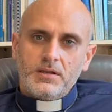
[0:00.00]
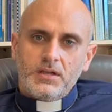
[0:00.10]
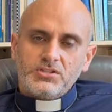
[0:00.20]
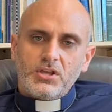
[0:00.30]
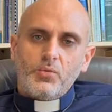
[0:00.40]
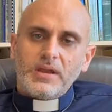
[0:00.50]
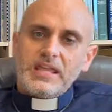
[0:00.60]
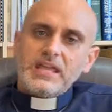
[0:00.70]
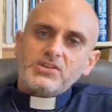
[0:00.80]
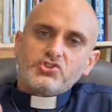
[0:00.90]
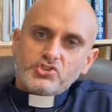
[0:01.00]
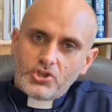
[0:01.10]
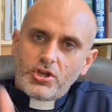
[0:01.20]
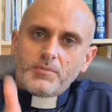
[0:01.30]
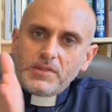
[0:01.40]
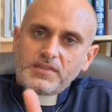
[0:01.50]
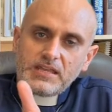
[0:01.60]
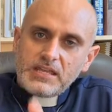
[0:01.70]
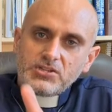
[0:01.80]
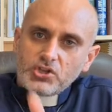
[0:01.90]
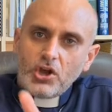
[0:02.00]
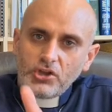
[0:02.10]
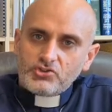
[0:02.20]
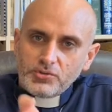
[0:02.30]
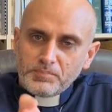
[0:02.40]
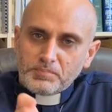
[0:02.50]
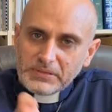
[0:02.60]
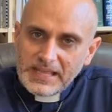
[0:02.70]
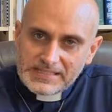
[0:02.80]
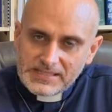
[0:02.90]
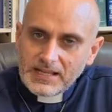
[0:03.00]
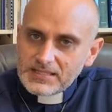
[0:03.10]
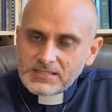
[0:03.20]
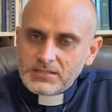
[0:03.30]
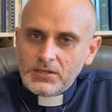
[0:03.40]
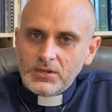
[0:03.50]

And so when he has determined that he is going to bless us,